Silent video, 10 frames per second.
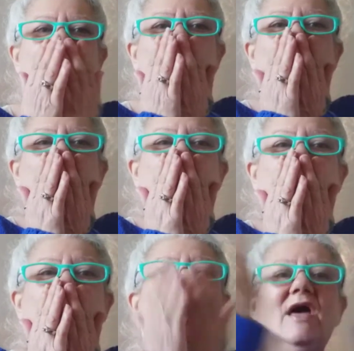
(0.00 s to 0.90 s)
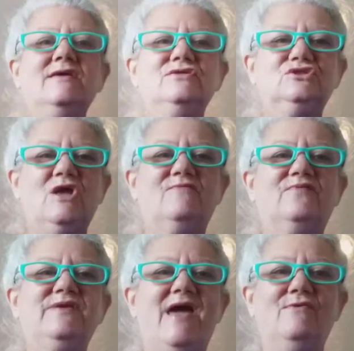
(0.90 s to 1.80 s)
Mwah. Ciao
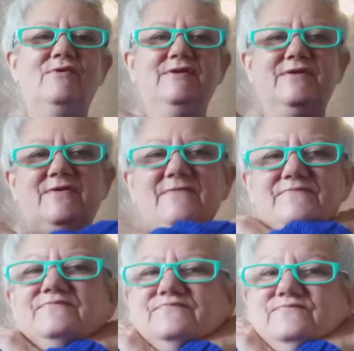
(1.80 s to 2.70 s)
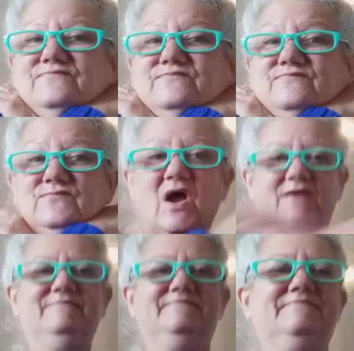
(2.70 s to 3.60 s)
for now. Mwah.